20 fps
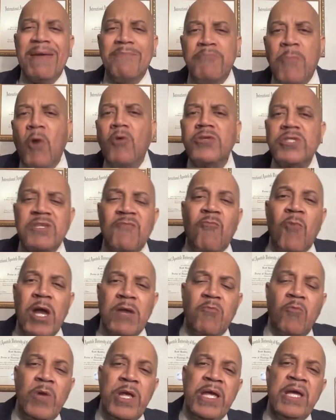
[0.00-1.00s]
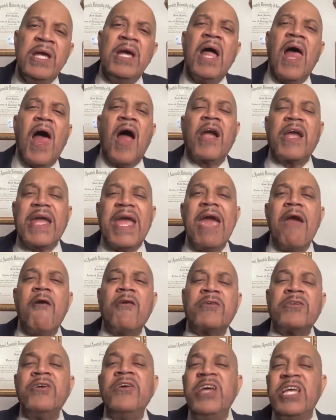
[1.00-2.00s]
Most of what we, our
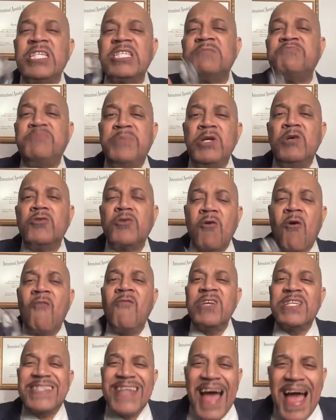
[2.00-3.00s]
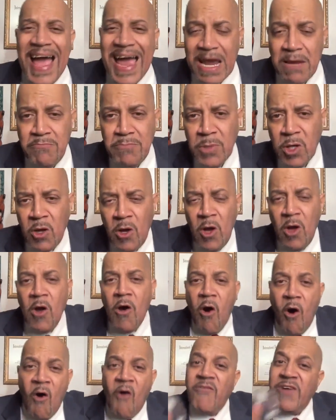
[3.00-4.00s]
character is built over time
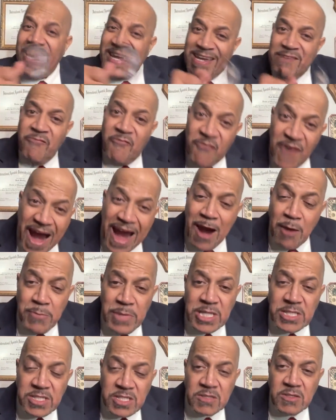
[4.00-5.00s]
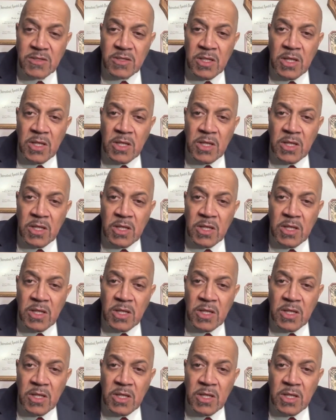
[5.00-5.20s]
over environments,